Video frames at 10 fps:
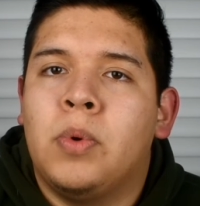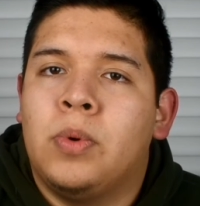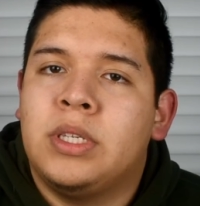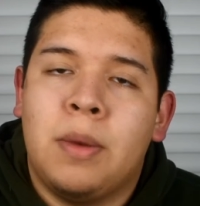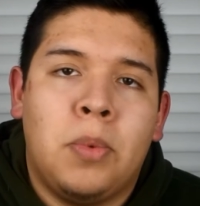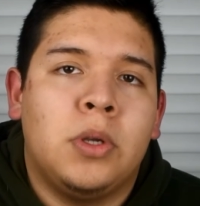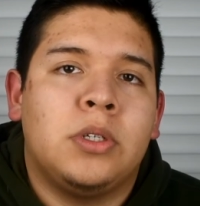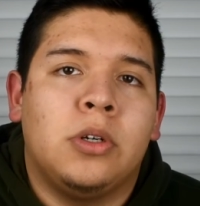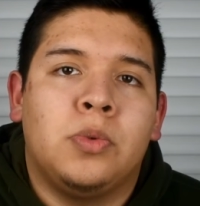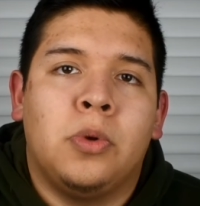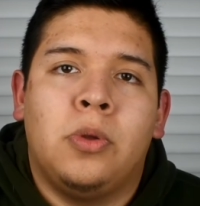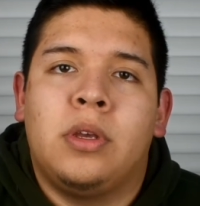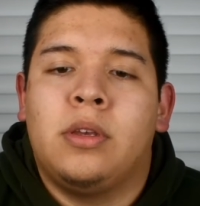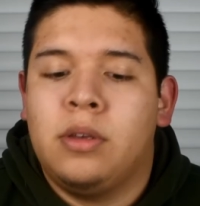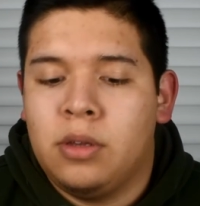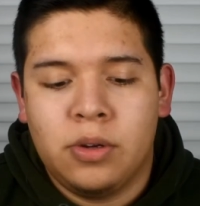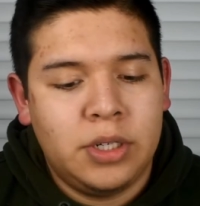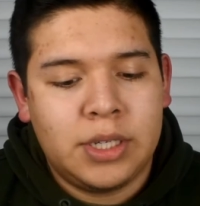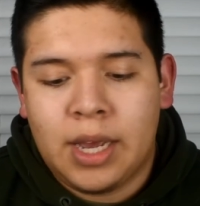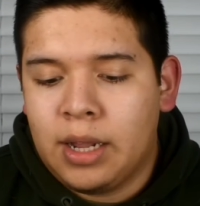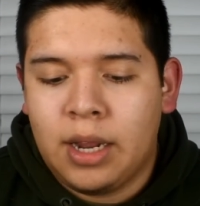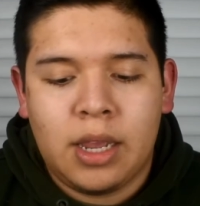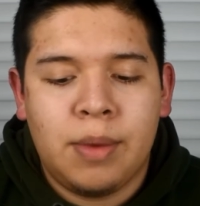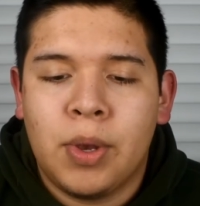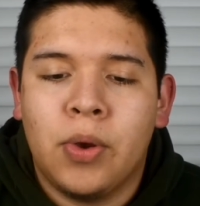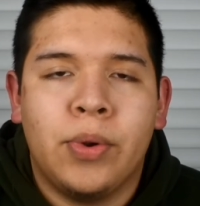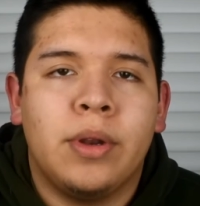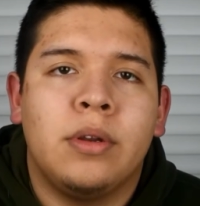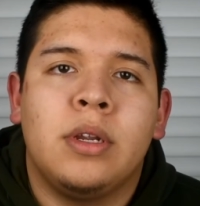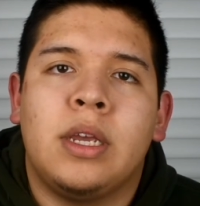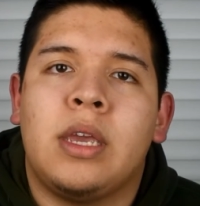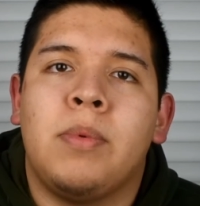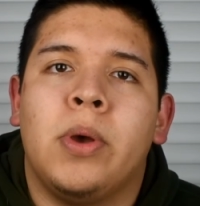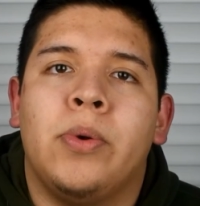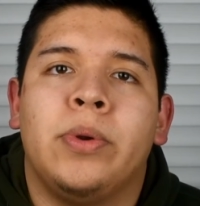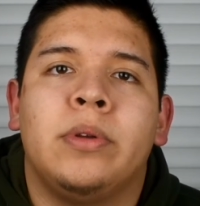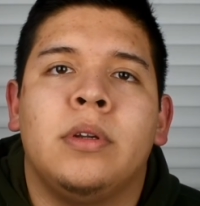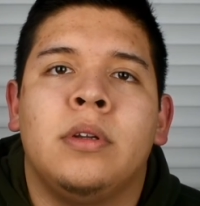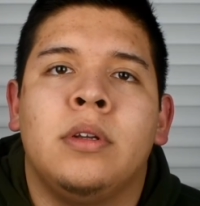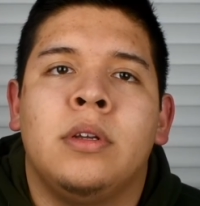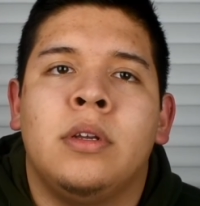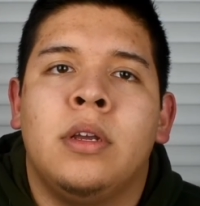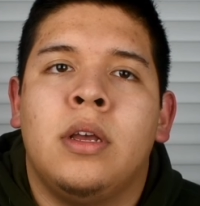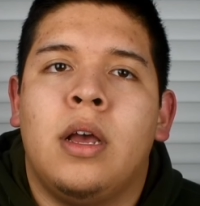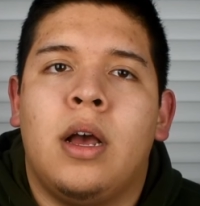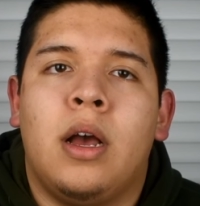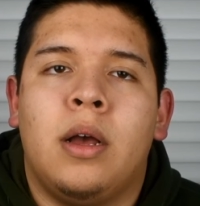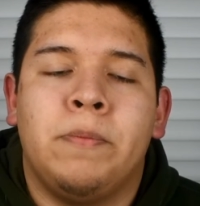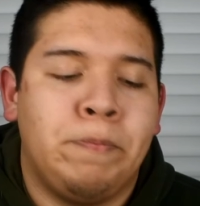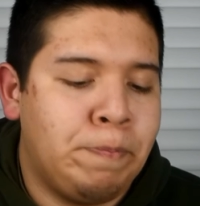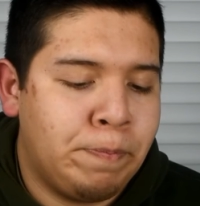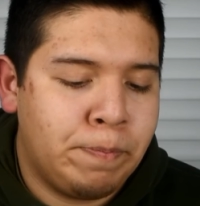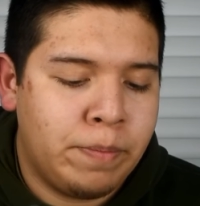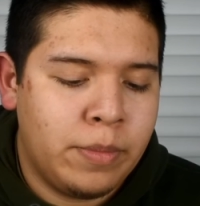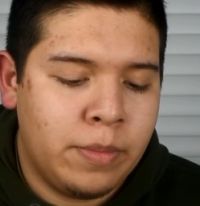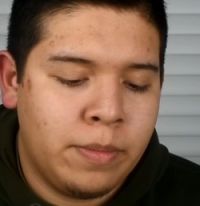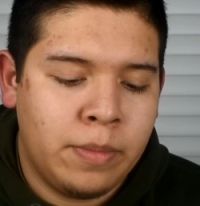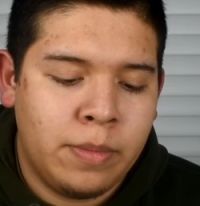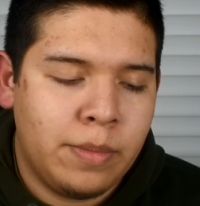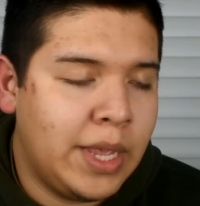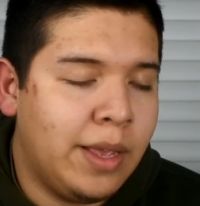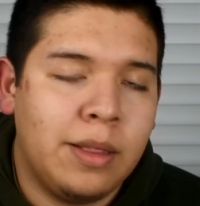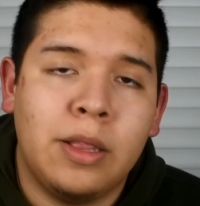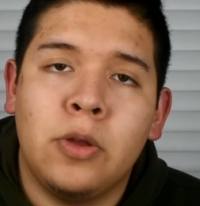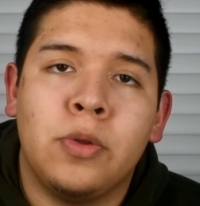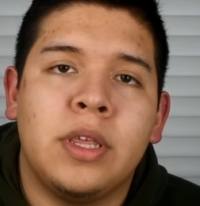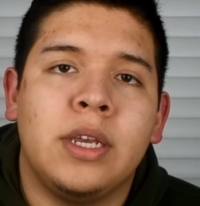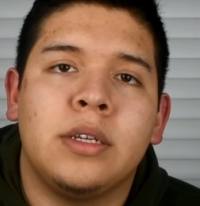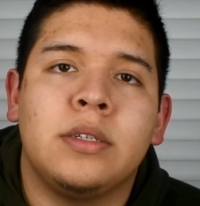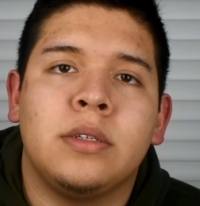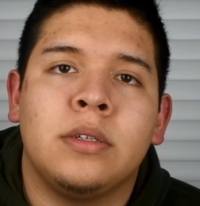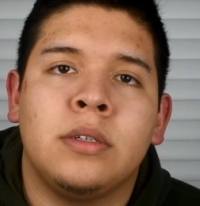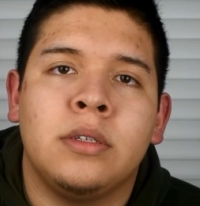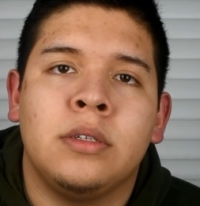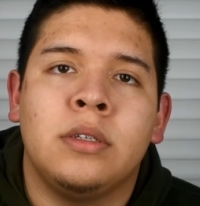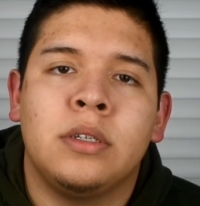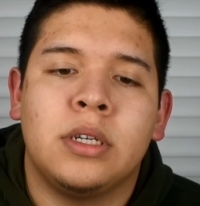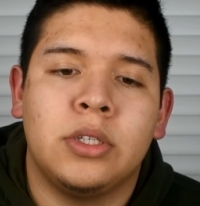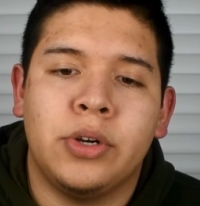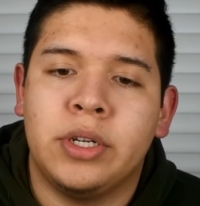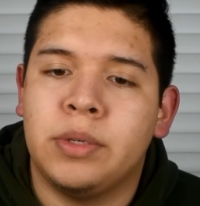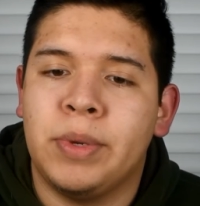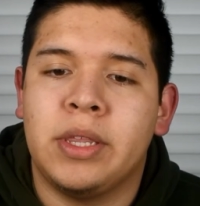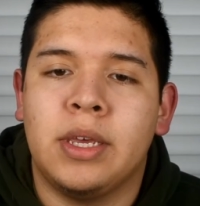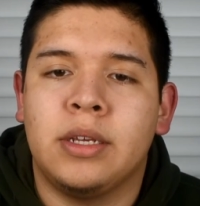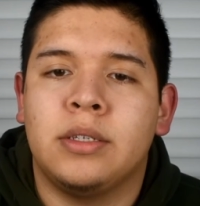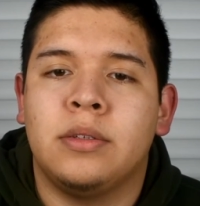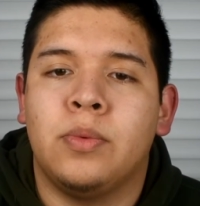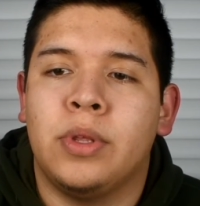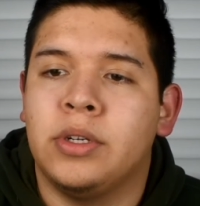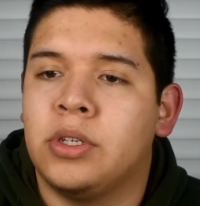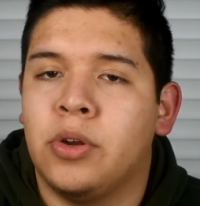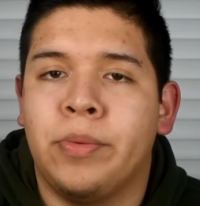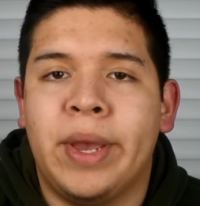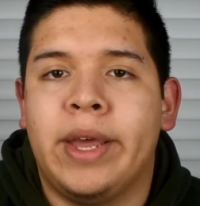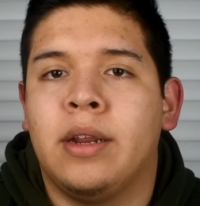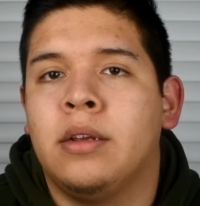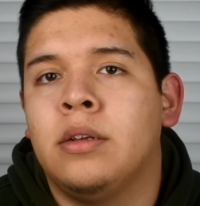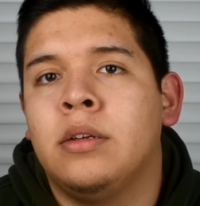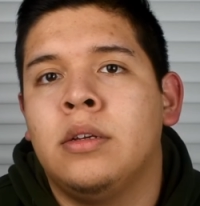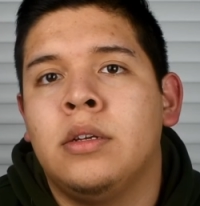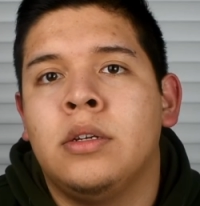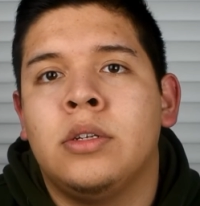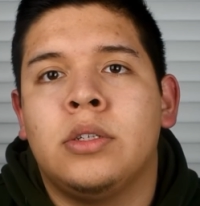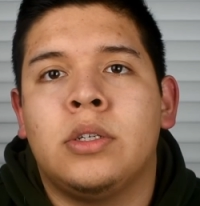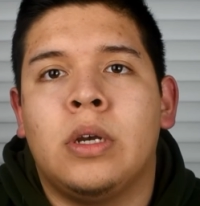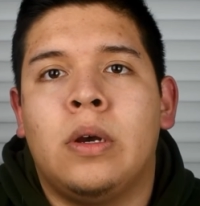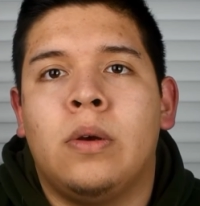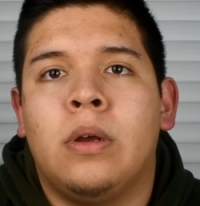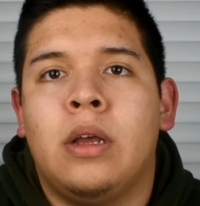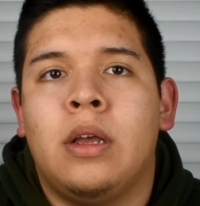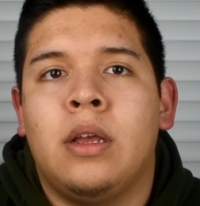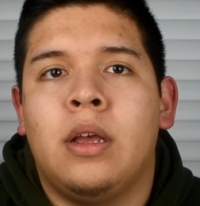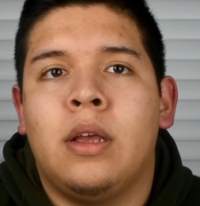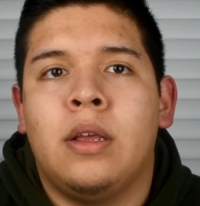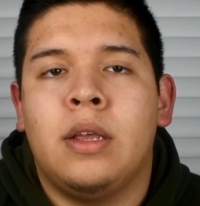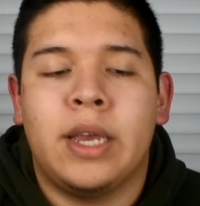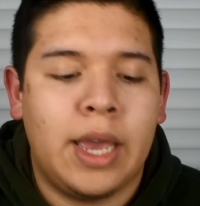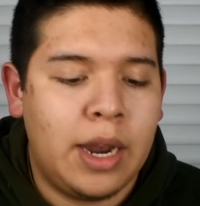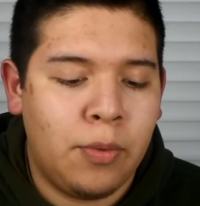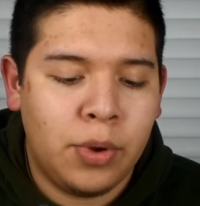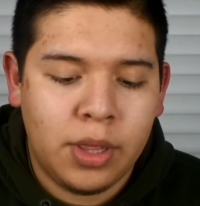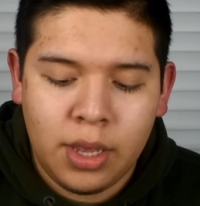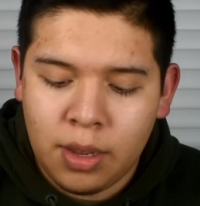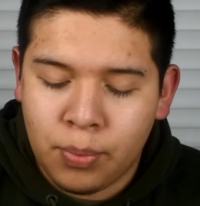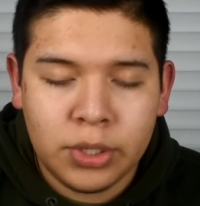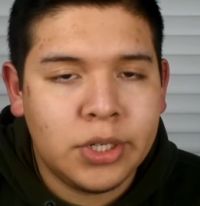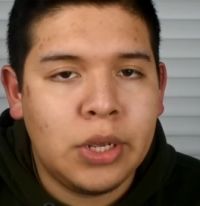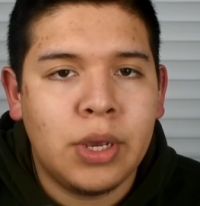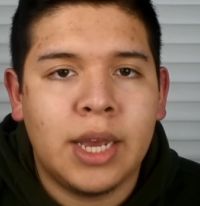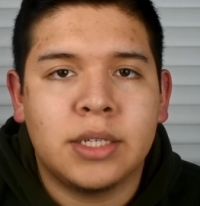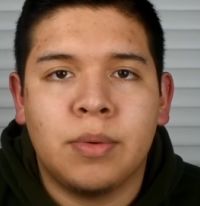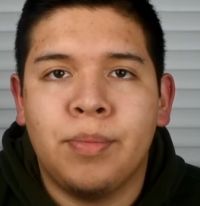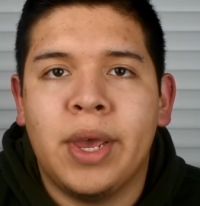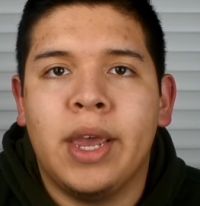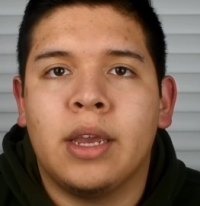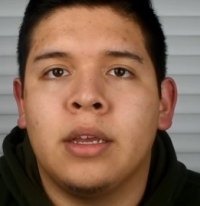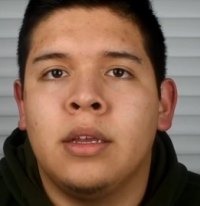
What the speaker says: But once that ball starts rolling, you know, you just gotta let it keep going and keep going. Yeah, little things can turn into big things, whether it's good or bad. So, again, I really appreciate you guys coming back.